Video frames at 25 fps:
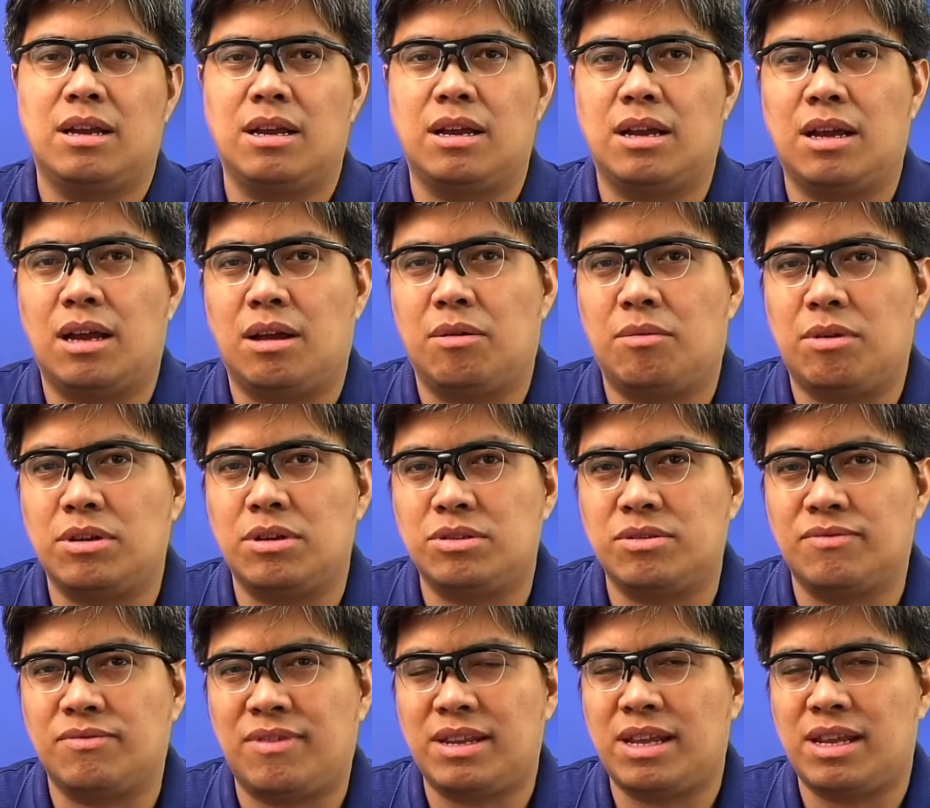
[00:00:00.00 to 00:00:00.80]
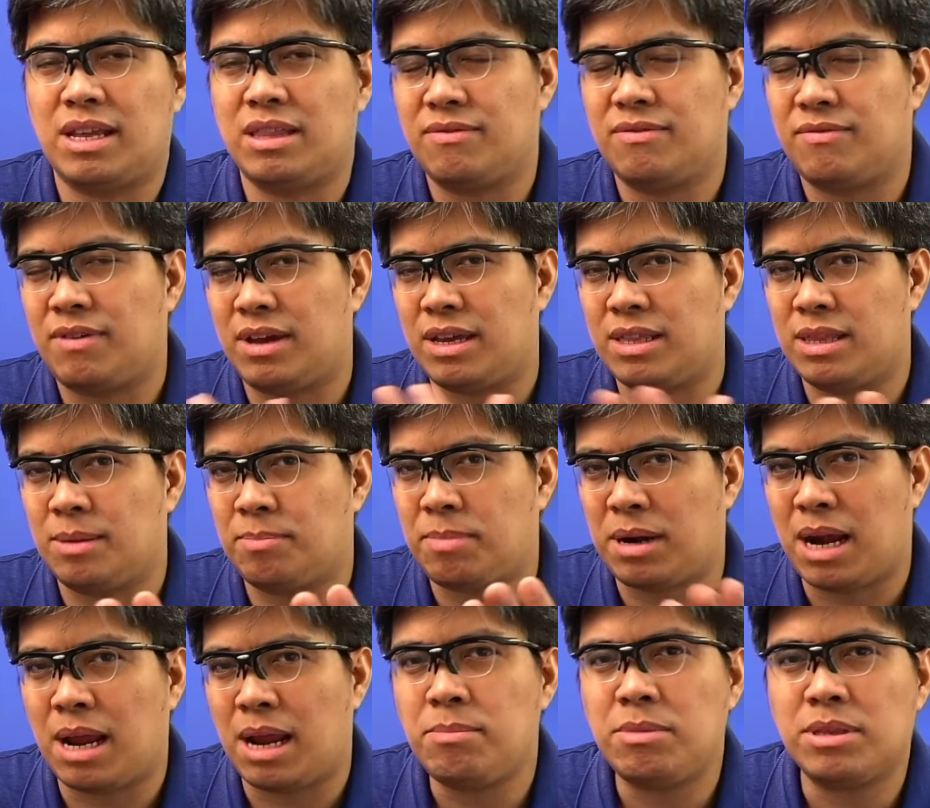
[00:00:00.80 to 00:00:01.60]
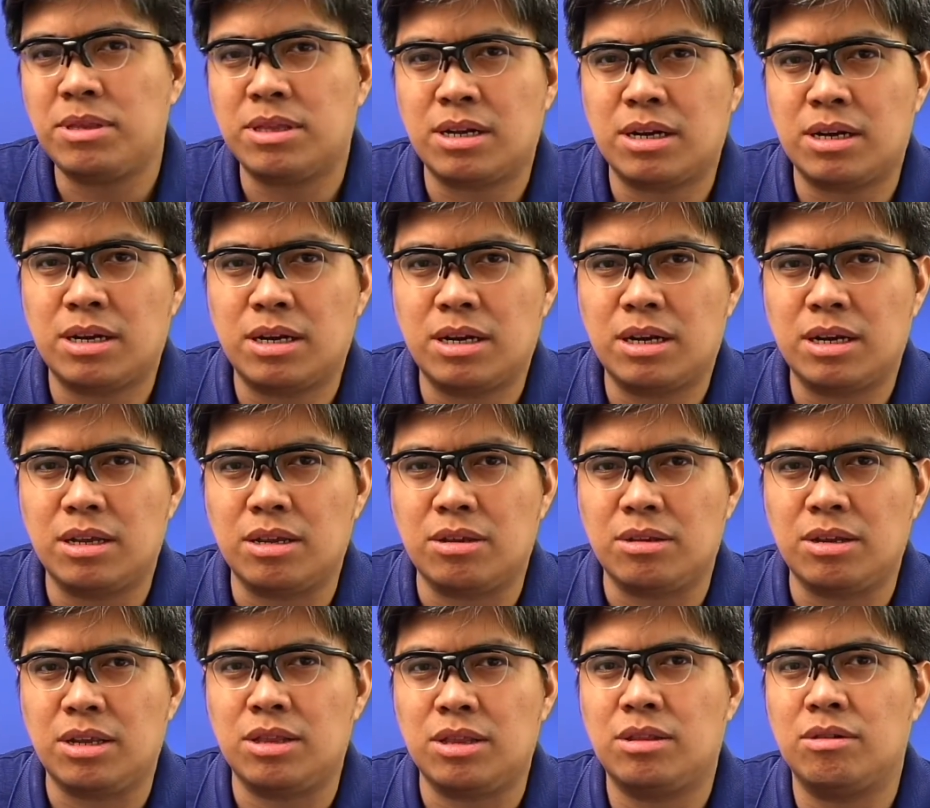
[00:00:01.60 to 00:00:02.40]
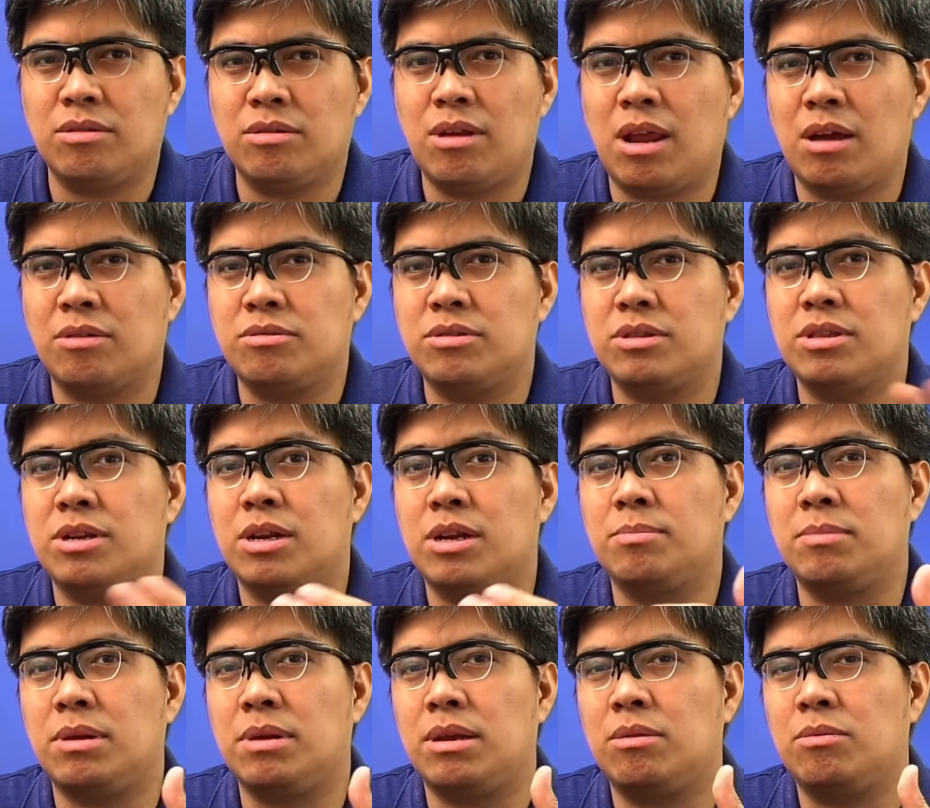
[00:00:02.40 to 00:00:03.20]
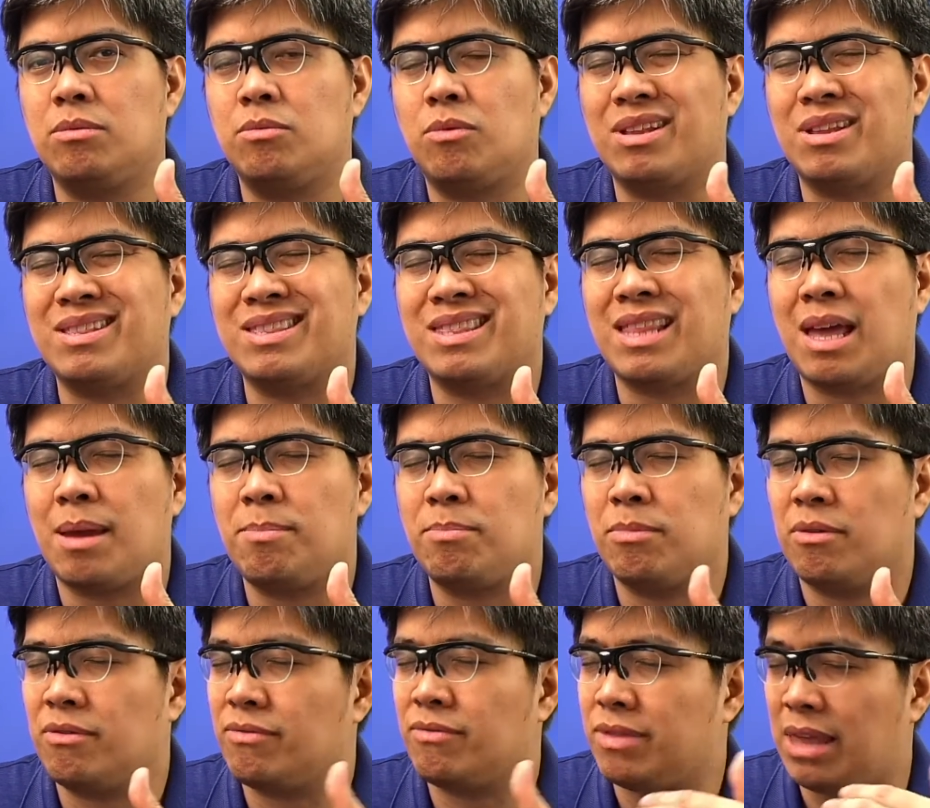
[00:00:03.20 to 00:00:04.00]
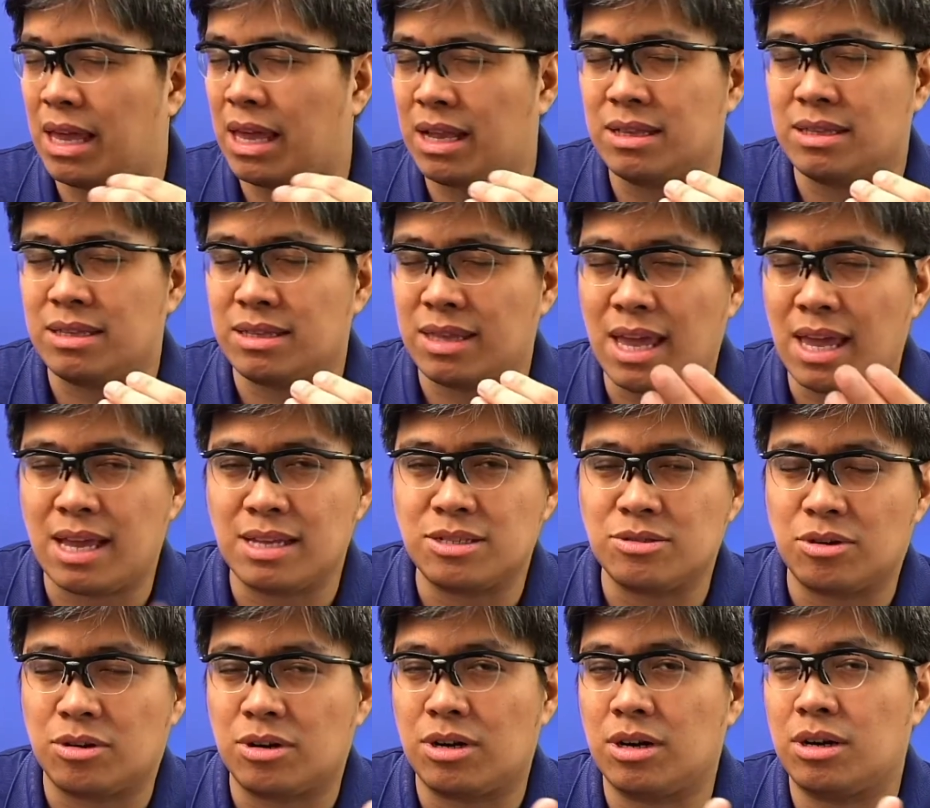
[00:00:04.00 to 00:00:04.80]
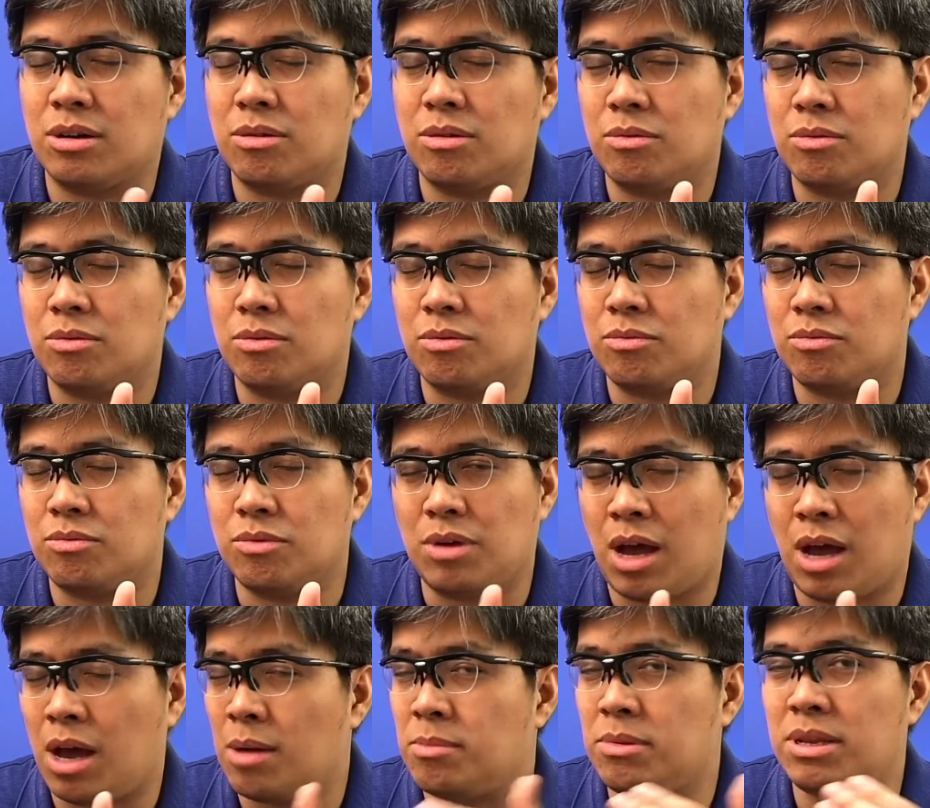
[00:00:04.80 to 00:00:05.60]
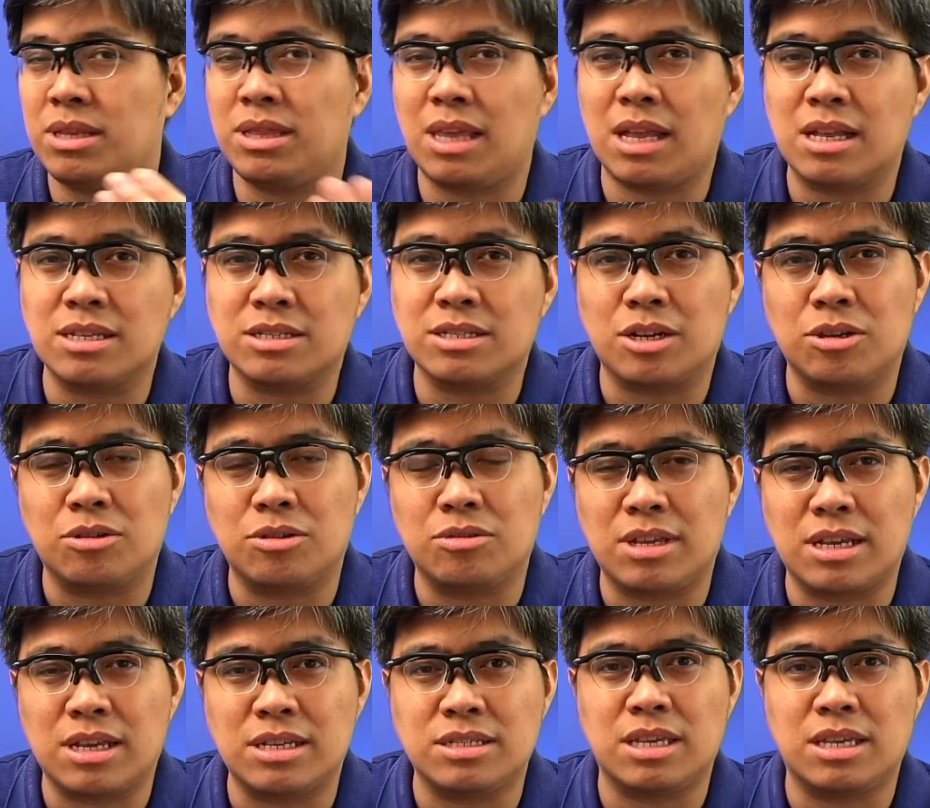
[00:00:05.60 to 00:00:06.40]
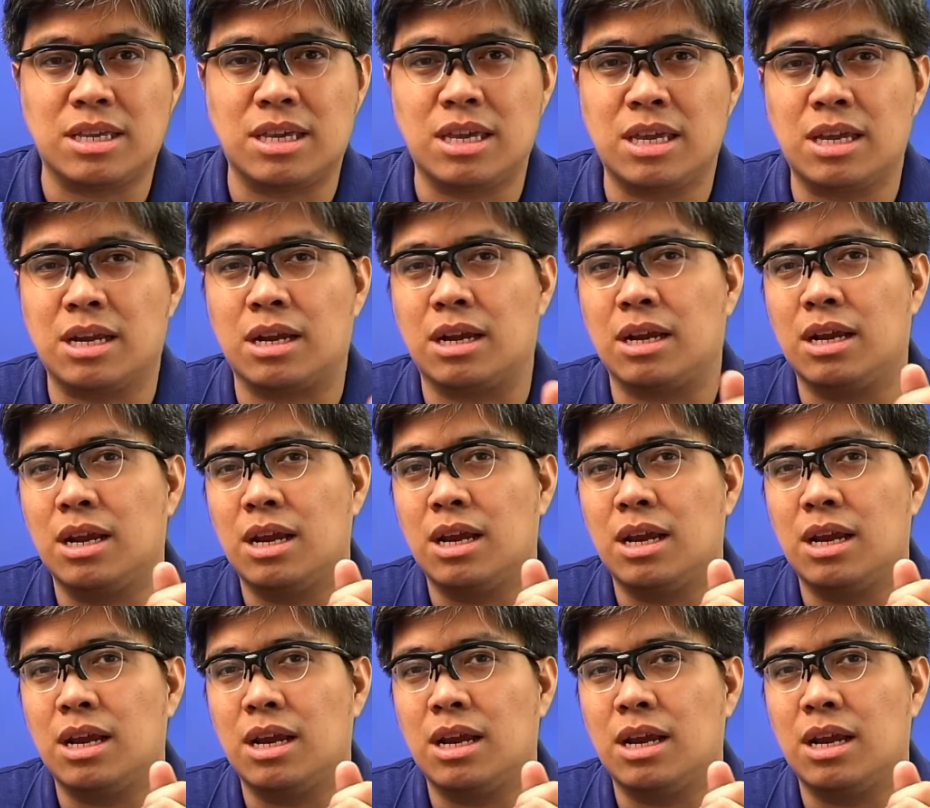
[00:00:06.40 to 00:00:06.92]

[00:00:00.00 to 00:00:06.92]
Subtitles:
Once you've identified the parameter, you need to now determine what type of tail test or how many tails are you testing here.